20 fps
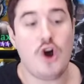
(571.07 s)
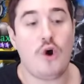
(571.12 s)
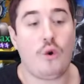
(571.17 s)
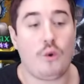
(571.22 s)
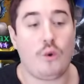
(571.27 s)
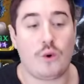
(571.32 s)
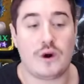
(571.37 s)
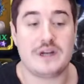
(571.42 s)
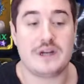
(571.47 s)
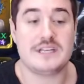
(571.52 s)

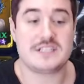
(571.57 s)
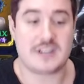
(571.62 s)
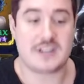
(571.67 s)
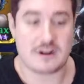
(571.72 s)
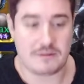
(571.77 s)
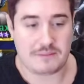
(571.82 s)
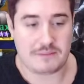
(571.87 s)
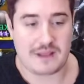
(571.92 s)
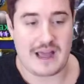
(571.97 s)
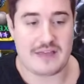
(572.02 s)
or he's going
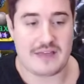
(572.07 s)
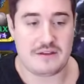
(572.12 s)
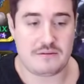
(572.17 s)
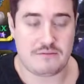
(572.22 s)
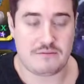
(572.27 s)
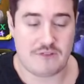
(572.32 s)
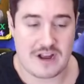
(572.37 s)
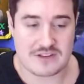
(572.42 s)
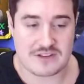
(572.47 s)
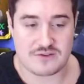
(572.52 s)
to apply the
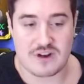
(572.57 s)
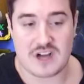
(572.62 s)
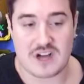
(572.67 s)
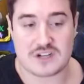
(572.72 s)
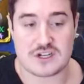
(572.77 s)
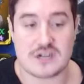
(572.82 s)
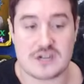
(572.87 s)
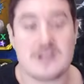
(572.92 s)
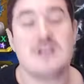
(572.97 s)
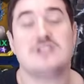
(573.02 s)
res
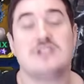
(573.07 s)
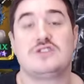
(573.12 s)
reduction.